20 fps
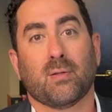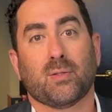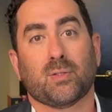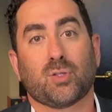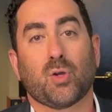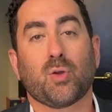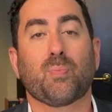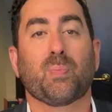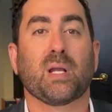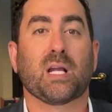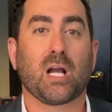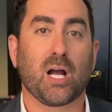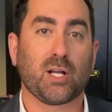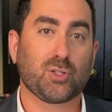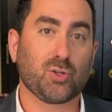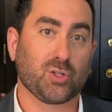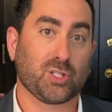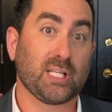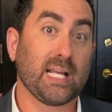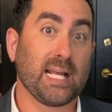So because
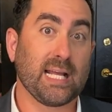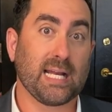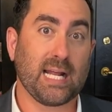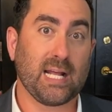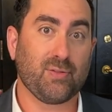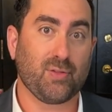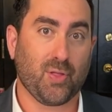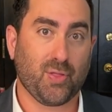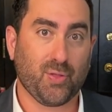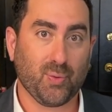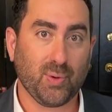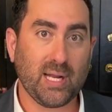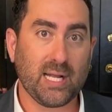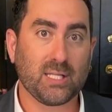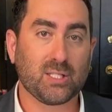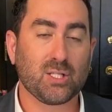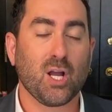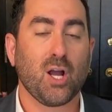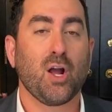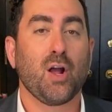you're seeing it in the
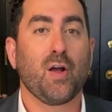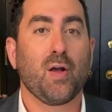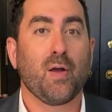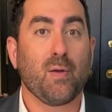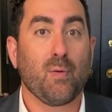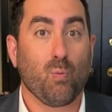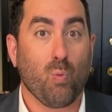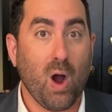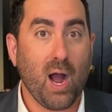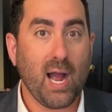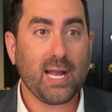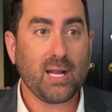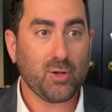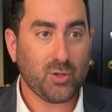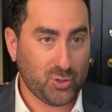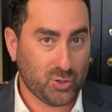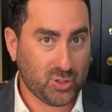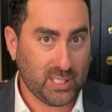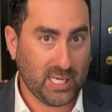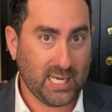threes, why are
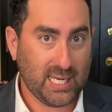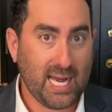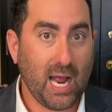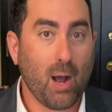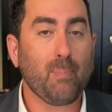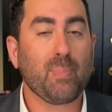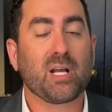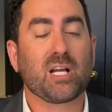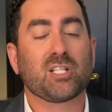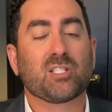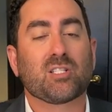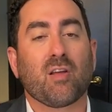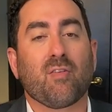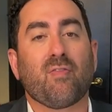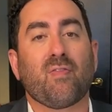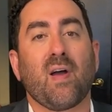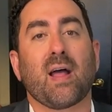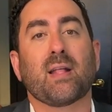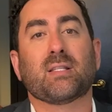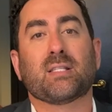you seeing it now? Because the
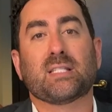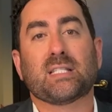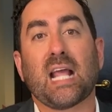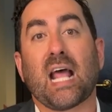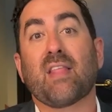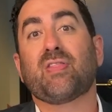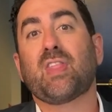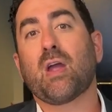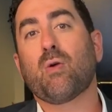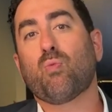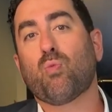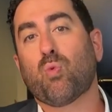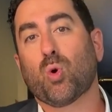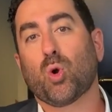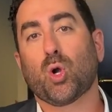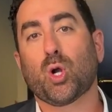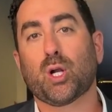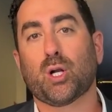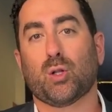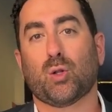Fed said they
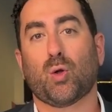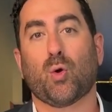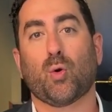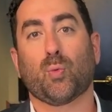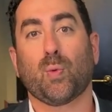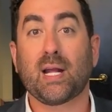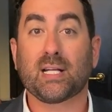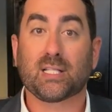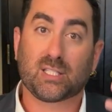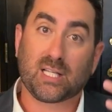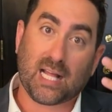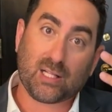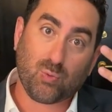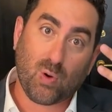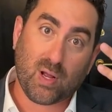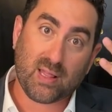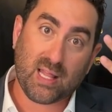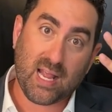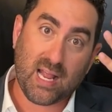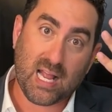were going to lower rates. That's
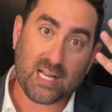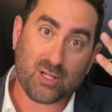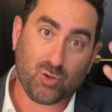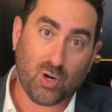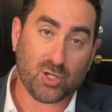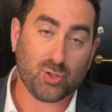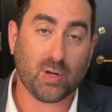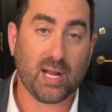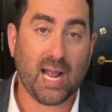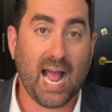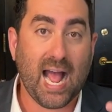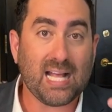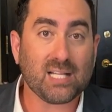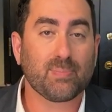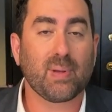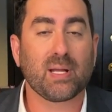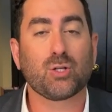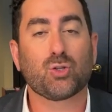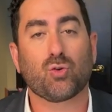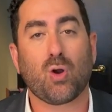why the treasury has
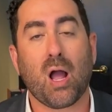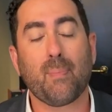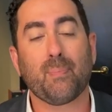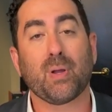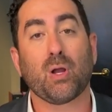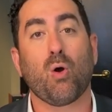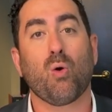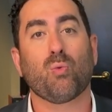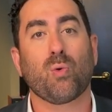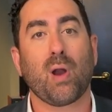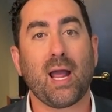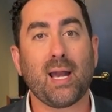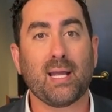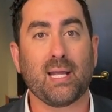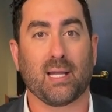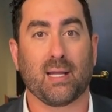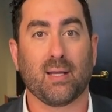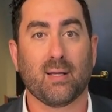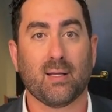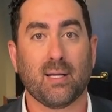been dropping
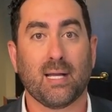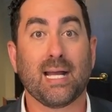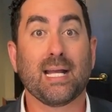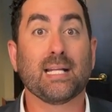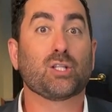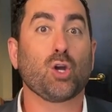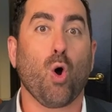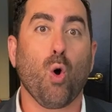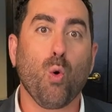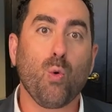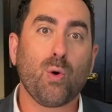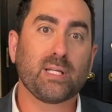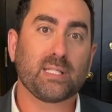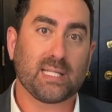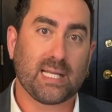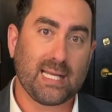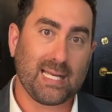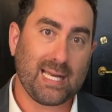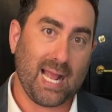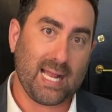already. It's always
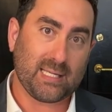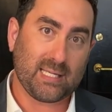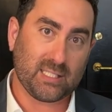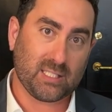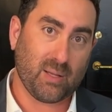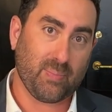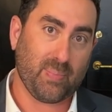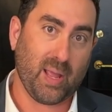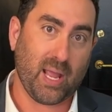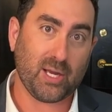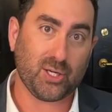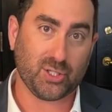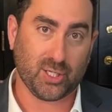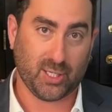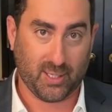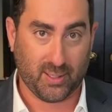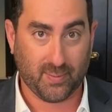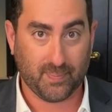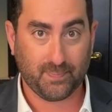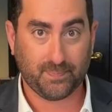in
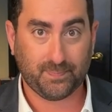anticipation.